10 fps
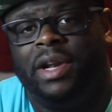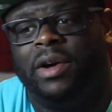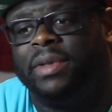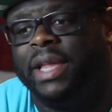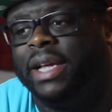
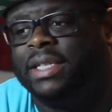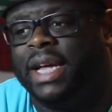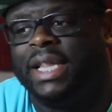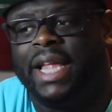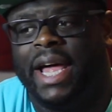things like
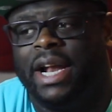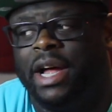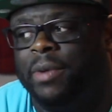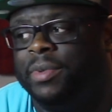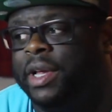that.
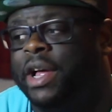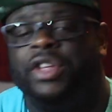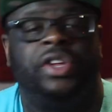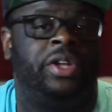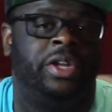
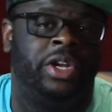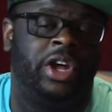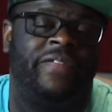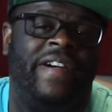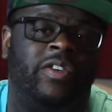Your
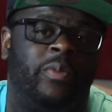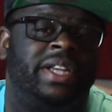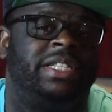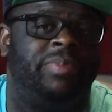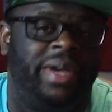favorite
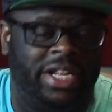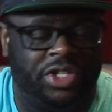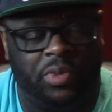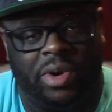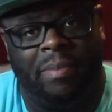recipe that you
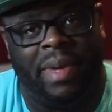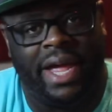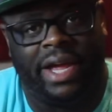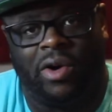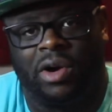want to bake
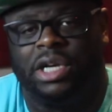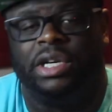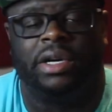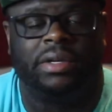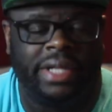or cook,
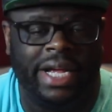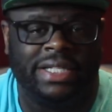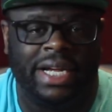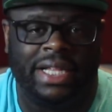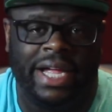things
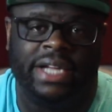like that.